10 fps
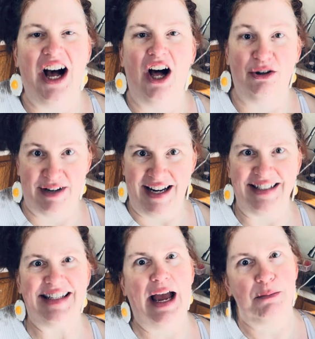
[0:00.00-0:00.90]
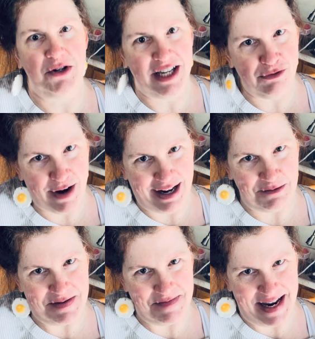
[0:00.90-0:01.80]
All right, now I'm going to get ready
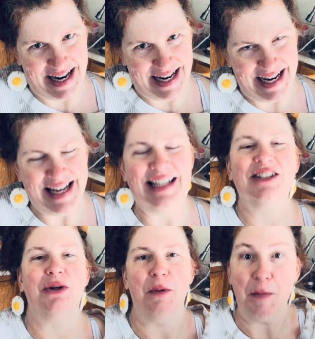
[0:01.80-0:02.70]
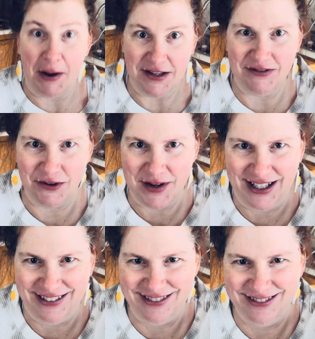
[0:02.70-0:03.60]
with me. So I'm going to pause for a minute.
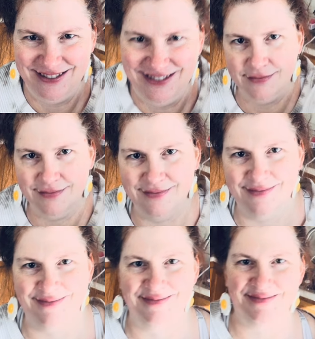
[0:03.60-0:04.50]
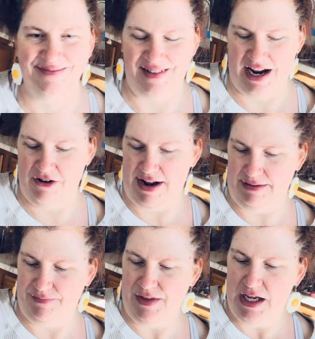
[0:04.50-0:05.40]
All right.
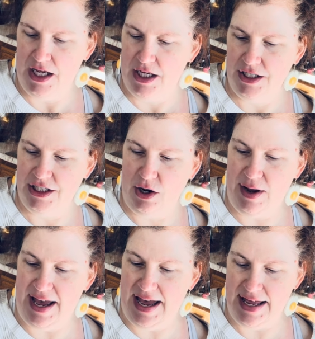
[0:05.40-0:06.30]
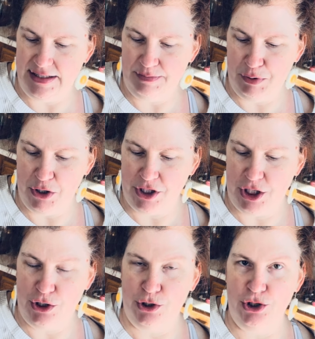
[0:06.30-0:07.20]
So as per
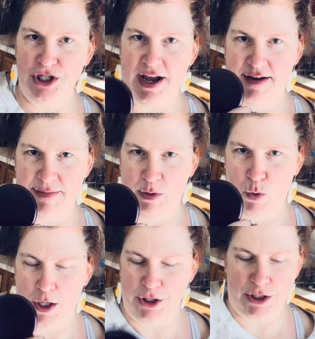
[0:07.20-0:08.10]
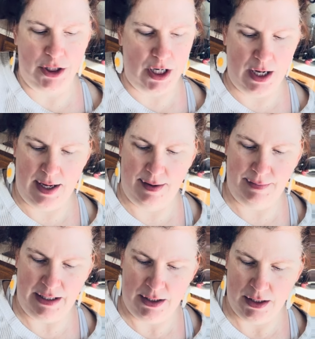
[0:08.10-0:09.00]
usual, I have my Wander
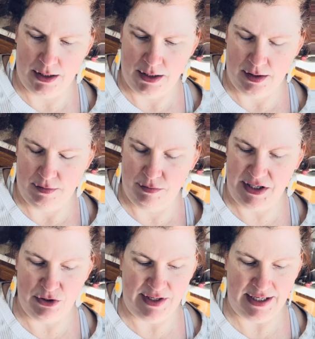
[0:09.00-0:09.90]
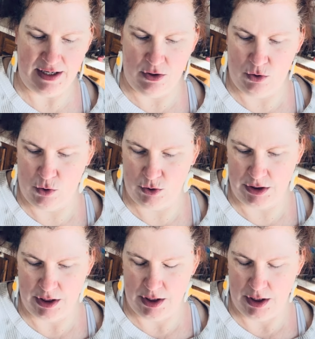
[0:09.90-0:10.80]
Beauty Old